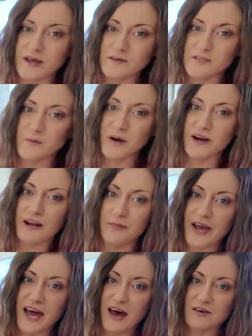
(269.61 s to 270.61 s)
elsewhere in
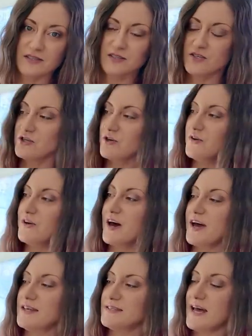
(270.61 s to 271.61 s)
my house to show you
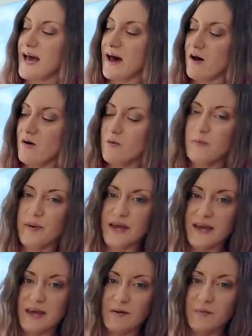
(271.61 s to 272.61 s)
guys how
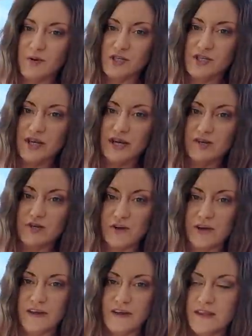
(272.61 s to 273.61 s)
big and bushy and
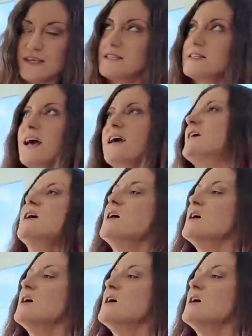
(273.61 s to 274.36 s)
trailing these get.